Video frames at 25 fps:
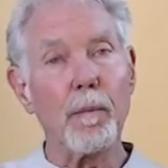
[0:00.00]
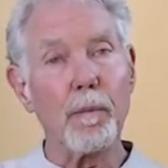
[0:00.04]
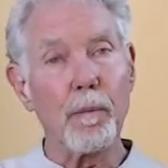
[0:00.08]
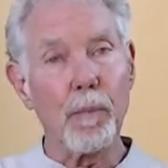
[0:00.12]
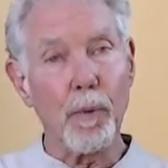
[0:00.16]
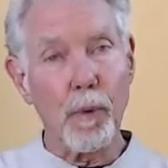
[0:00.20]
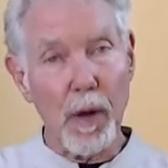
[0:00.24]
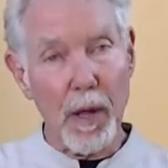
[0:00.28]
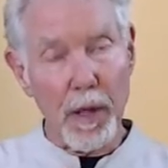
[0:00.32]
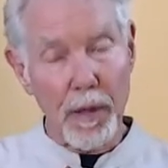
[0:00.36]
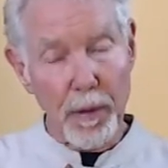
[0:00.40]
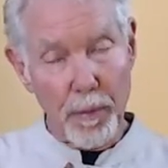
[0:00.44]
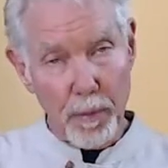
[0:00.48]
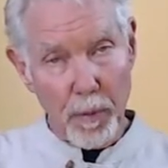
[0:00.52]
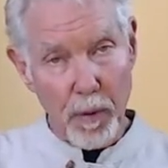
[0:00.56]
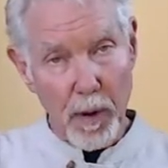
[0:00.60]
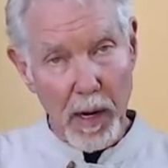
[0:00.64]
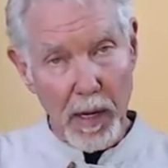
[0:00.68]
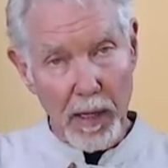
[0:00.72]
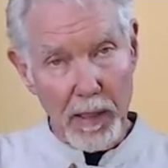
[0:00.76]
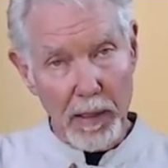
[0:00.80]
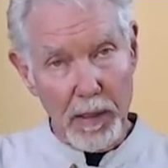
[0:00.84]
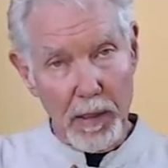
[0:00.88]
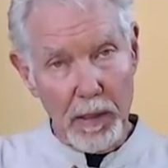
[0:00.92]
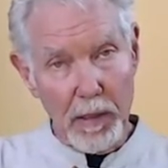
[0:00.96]
breath
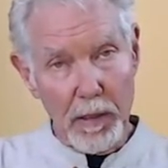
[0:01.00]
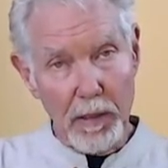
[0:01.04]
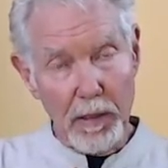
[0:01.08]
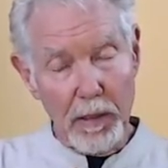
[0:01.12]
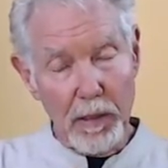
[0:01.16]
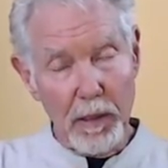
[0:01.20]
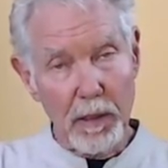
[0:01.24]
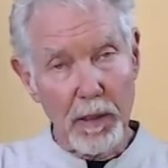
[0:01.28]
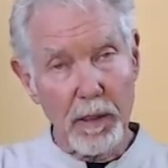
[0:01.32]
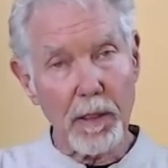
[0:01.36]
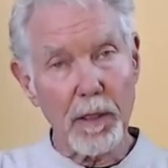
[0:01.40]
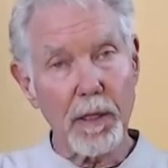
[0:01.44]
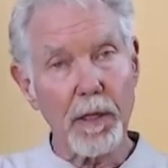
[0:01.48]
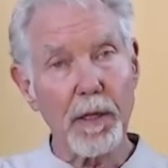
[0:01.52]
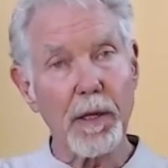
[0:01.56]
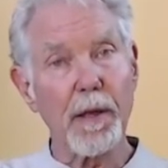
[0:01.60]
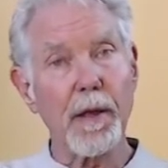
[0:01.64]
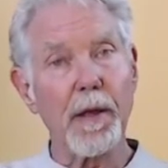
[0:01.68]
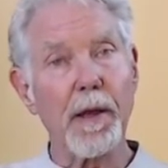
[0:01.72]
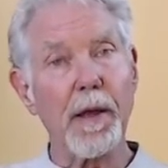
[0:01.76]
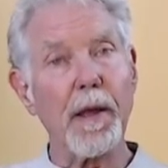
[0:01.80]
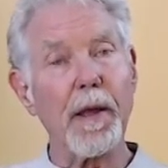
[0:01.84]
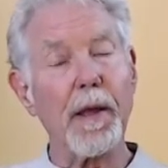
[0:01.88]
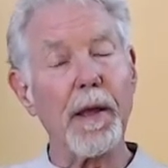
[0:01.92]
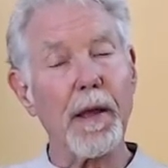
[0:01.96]
practice,
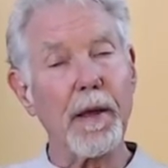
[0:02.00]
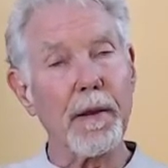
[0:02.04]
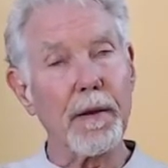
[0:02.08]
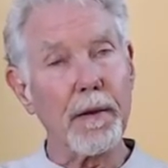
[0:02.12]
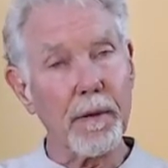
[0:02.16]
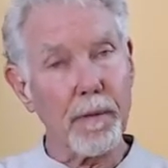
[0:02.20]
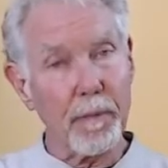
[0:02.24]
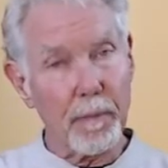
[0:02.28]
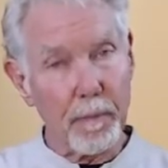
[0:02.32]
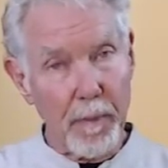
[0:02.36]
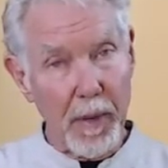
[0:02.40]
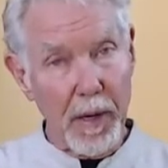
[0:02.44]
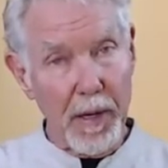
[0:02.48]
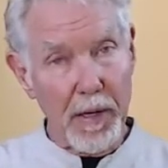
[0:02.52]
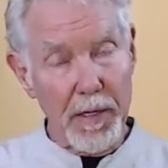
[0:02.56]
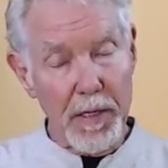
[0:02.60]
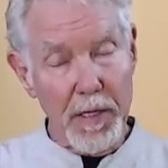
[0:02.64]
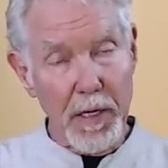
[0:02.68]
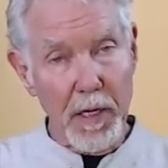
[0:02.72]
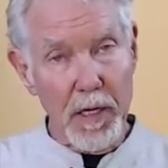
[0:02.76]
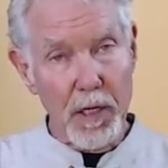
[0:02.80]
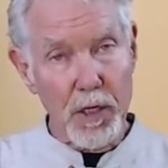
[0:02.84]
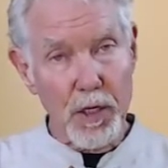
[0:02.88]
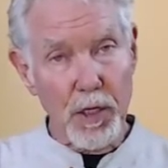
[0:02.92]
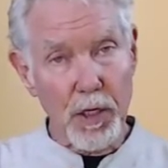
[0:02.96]
and
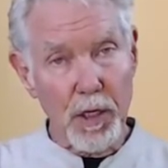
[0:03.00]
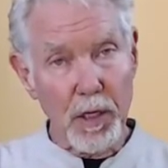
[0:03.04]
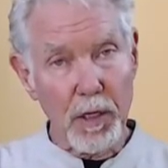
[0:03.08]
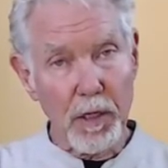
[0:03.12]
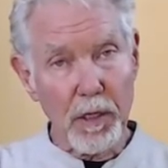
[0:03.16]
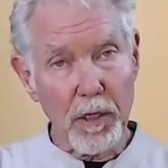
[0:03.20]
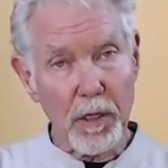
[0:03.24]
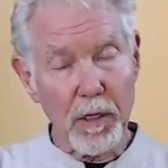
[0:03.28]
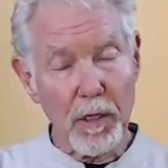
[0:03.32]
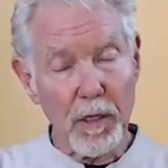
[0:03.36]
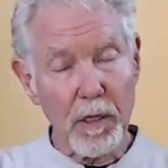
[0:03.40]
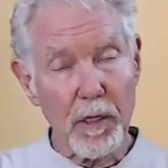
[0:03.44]
meditation,